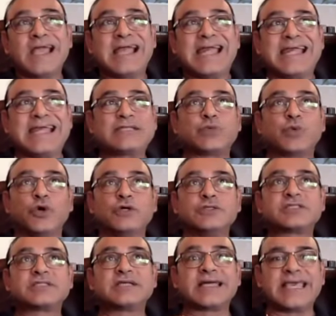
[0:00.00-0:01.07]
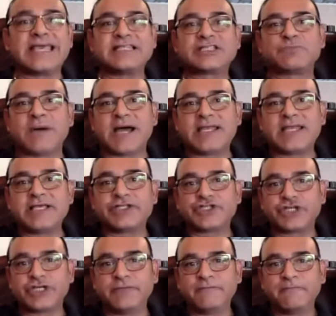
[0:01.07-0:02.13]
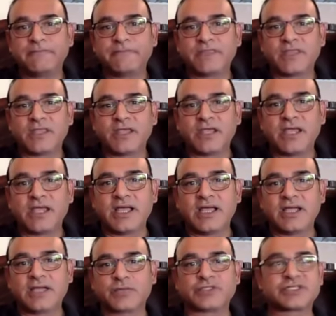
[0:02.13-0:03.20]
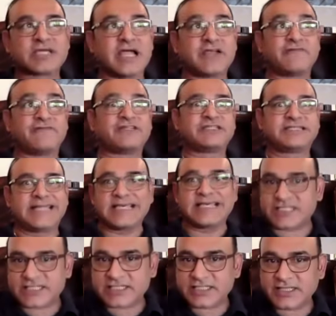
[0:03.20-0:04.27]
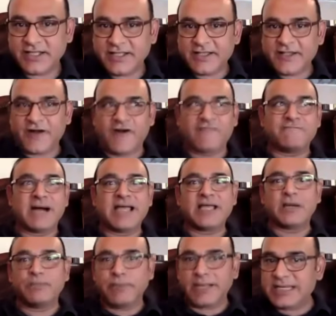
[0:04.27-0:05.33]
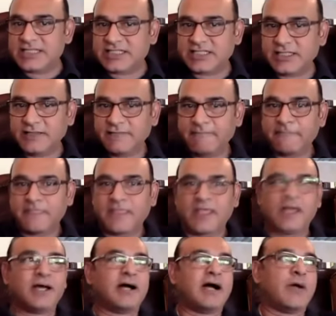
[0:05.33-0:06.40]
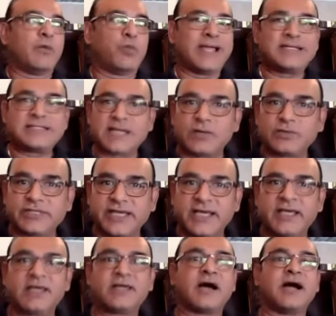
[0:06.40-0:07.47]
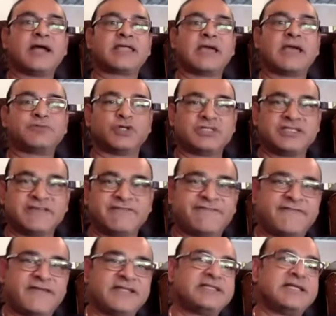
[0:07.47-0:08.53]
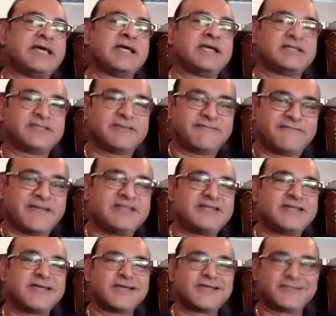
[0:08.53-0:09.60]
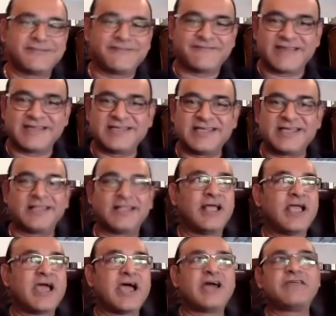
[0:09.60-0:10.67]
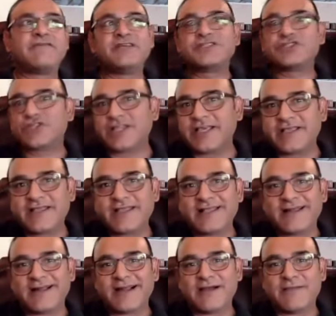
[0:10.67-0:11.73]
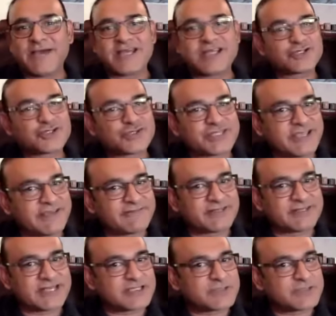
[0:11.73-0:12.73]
it was against my nature. It was kind of a test of my ability. I went out there, I kept on defending, and eventually managed to save the test